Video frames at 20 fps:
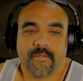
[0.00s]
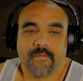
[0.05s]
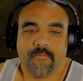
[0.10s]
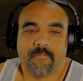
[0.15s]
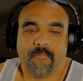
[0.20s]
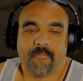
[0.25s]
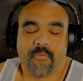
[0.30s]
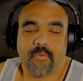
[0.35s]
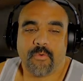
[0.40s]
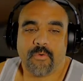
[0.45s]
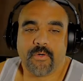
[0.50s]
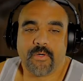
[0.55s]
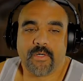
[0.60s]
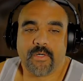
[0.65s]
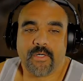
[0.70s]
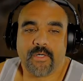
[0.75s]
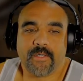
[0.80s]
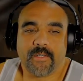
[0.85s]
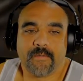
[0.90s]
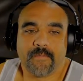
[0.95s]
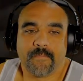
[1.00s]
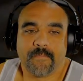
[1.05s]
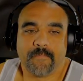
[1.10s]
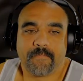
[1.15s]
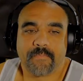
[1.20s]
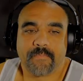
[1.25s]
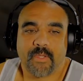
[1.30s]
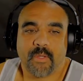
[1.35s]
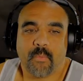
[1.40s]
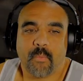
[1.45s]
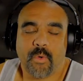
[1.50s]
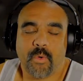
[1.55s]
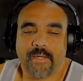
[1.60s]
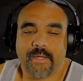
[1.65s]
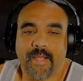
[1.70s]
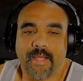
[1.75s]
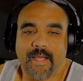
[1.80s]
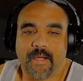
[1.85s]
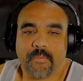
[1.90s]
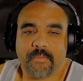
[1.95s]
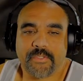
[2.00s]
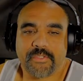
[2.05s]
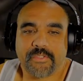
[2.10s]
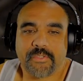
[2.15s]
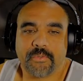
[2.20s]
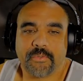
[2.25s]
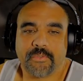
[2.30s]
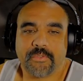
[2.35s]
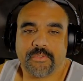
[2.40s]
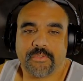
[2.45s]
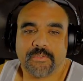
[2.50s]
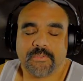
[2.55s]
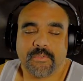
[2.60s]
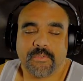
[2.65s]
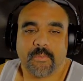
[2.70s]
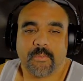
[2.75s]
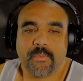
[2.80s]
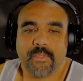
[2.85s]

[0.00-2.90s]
For 1 hour total,